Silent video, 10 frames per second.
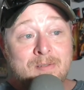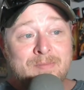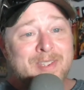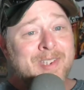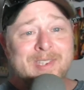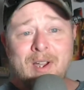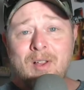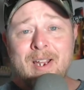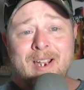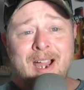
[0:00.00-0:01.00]
This is all
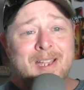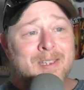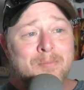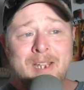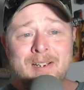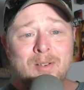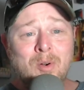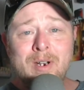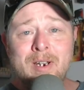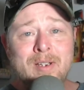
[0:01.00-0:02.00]
I got. The
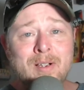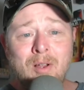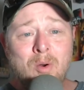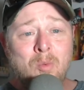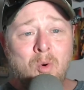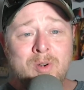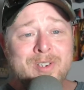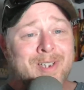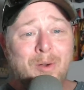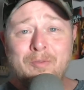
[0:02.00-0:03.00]
Mandalorian and the Clone Wars.
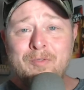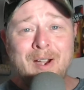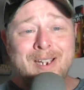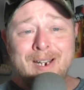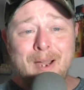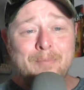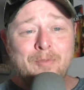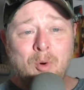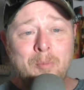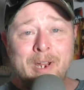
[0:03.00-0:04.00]
Don't fuck it up
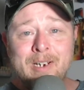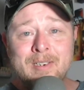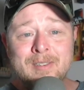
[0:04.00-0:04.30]
for me.